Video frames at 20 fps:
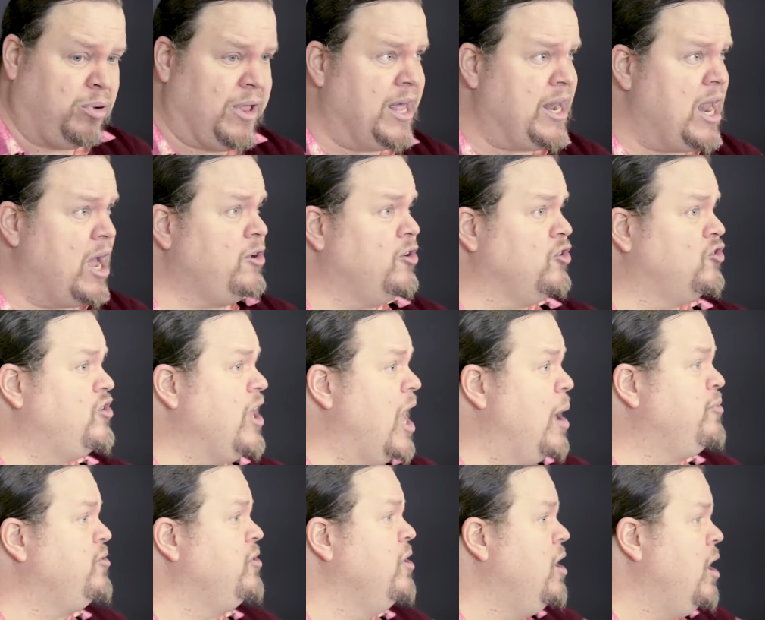Plan out your
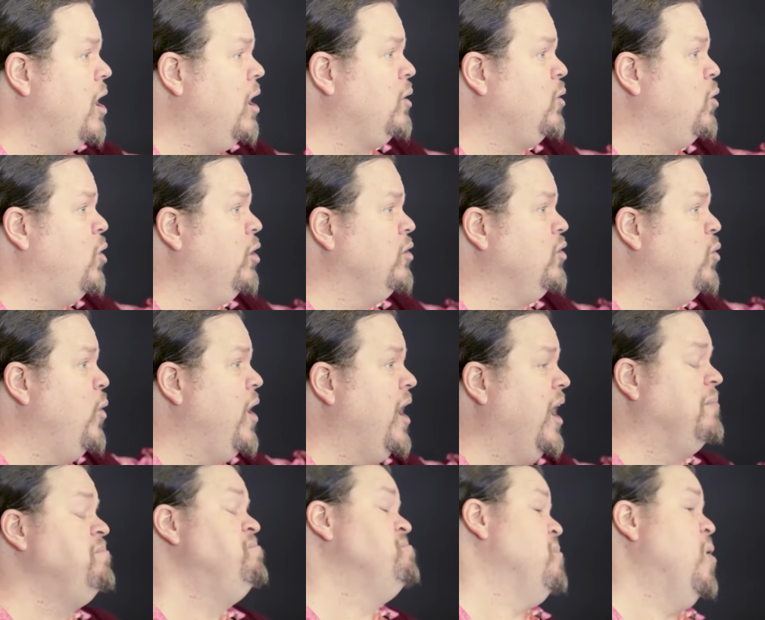steps along the
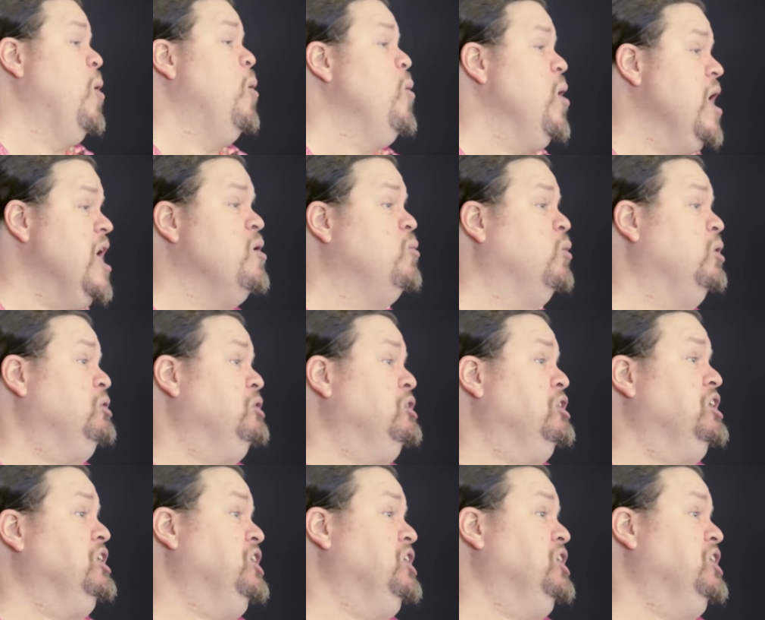way it will look